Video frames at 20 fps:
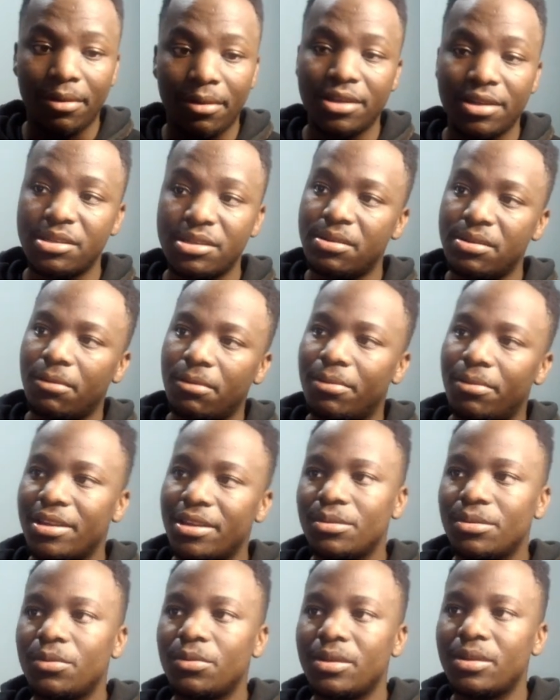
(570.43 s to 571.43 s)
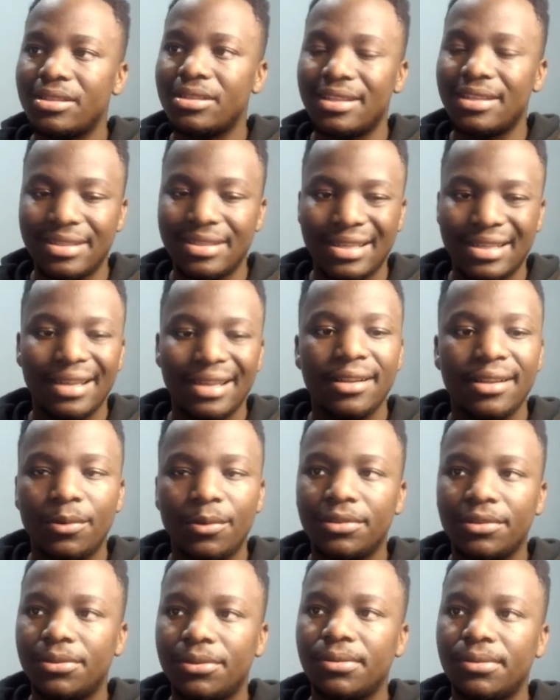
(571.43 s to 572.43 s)
our password was exactly
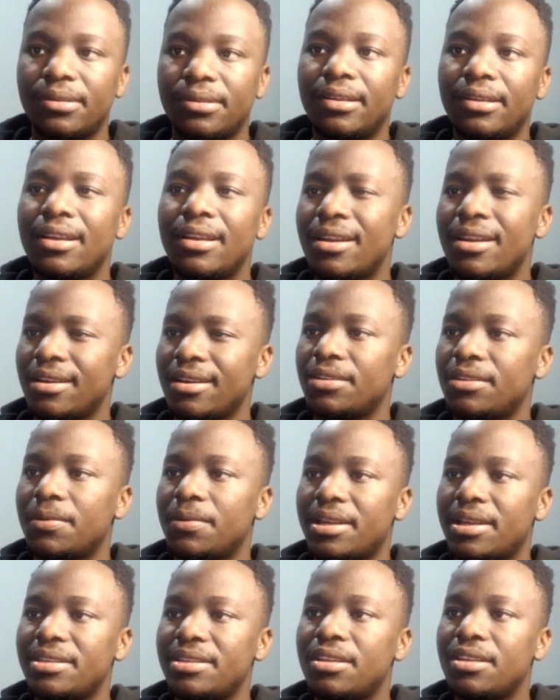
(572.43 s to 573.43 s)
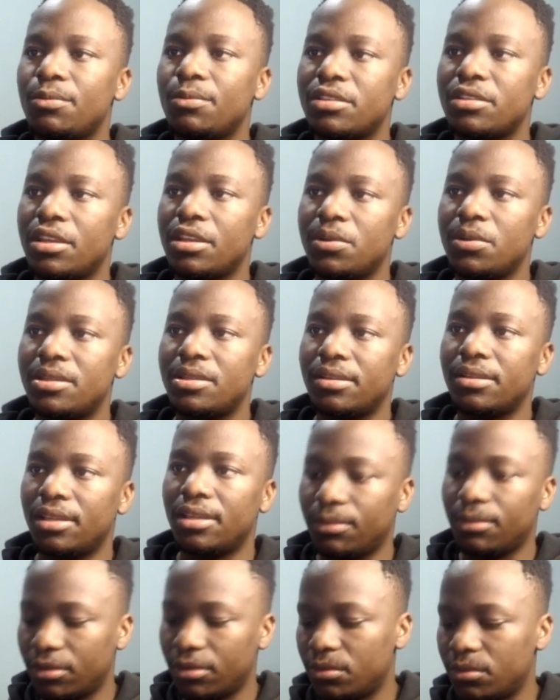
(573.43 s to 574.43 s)
1, 2, 3. And our guest name was the
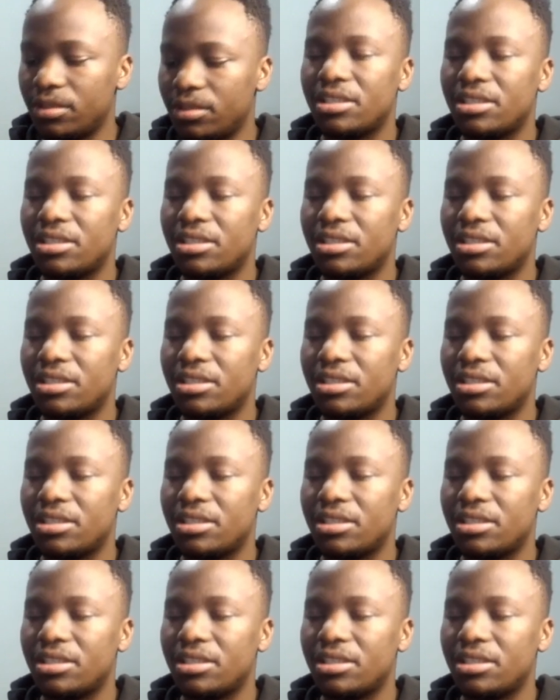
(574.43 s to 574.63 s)
username, on